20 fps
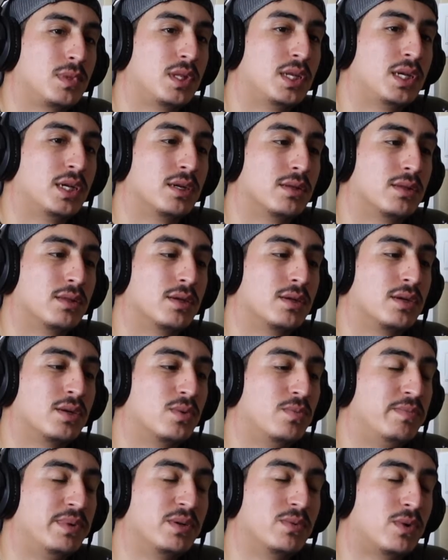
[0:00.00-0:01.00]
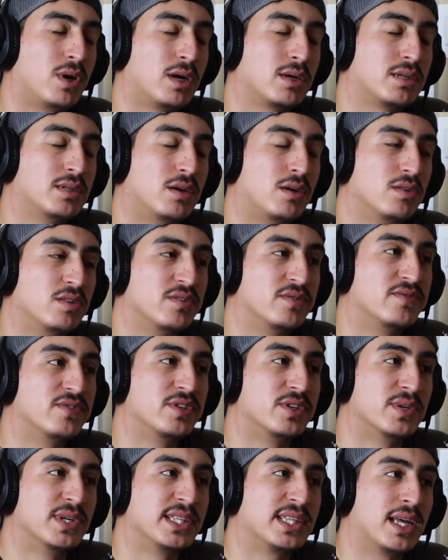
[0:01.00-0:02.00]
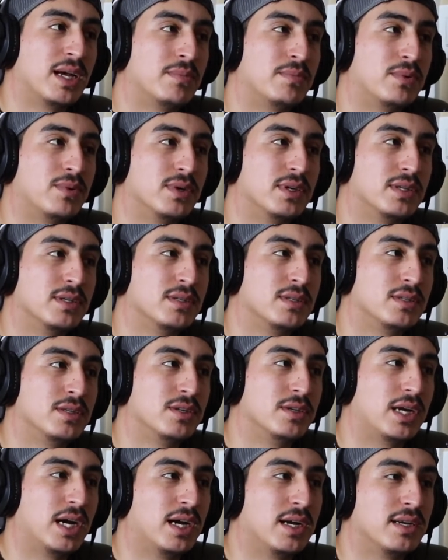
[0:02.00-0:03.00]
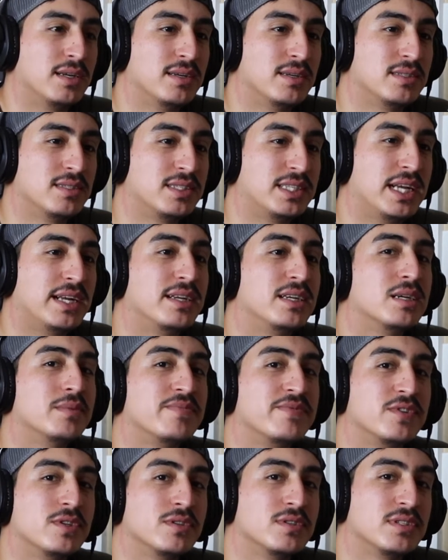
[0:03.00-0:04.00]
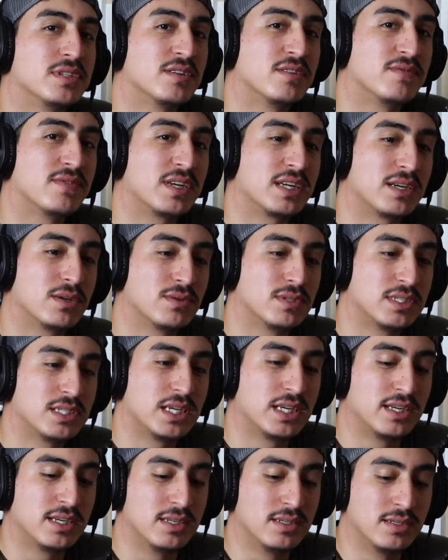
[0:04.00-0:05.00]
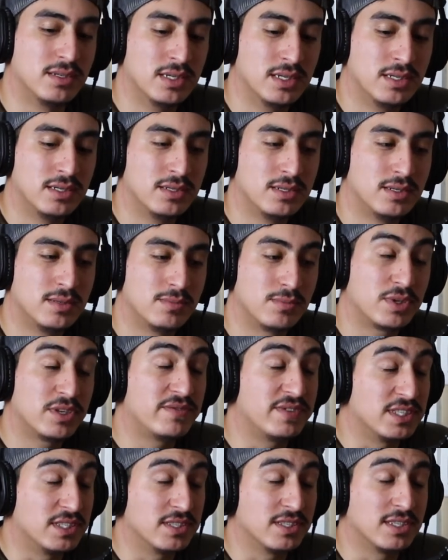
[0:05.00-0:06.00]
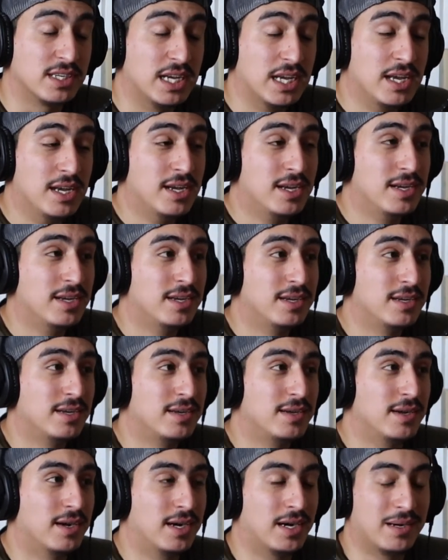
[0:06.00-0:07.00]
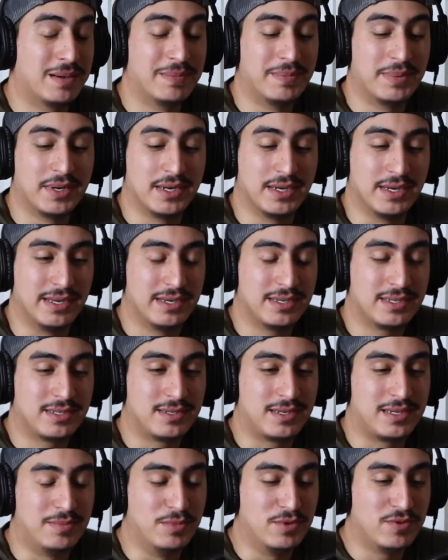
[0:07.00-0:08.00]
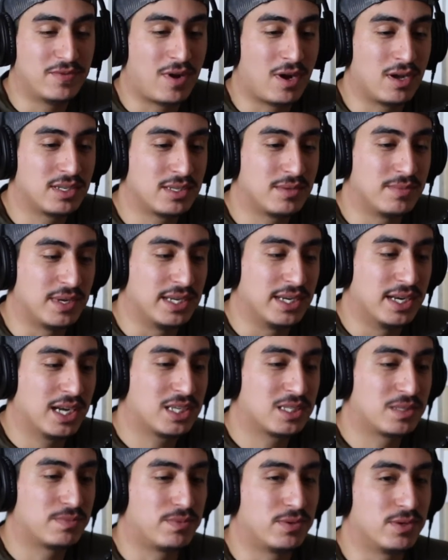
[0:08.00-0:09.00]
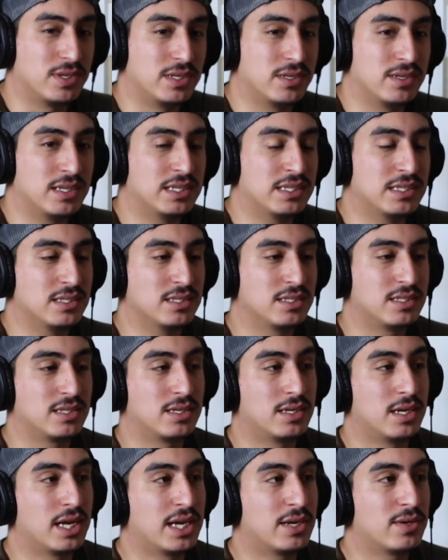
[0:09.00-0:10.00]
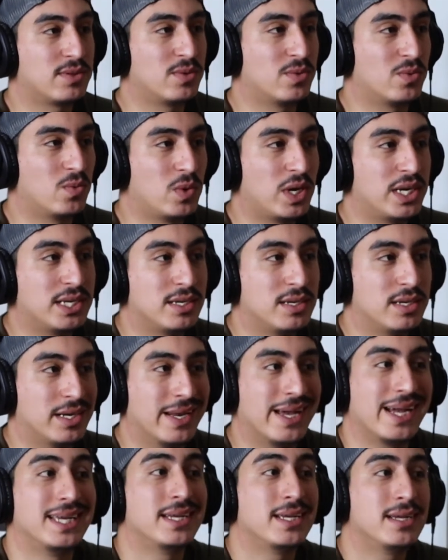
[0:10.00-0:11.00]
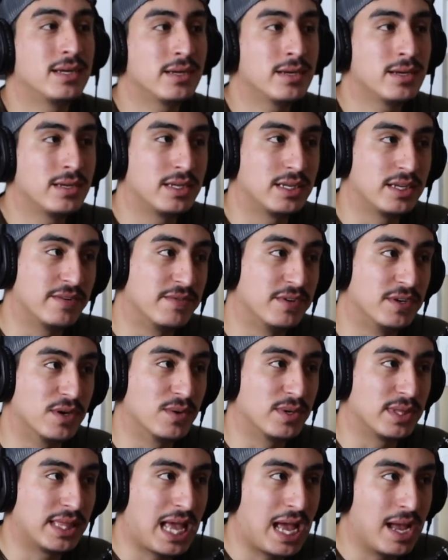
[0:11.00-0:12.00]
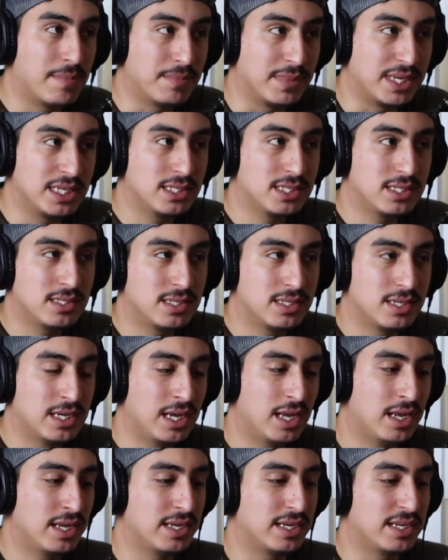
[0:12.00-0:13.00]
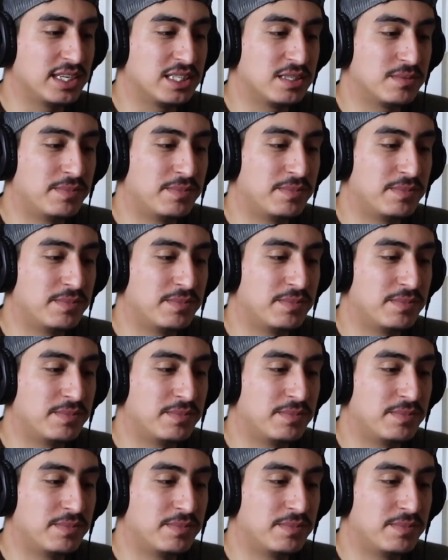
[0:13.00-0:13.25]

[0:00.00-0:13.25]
Yeah, they're going to be walking all over you at that point. You're not standing up for yourself, like I was saying previously. But to move on to my next point is to cut out the white knighting. If you know what that means, it's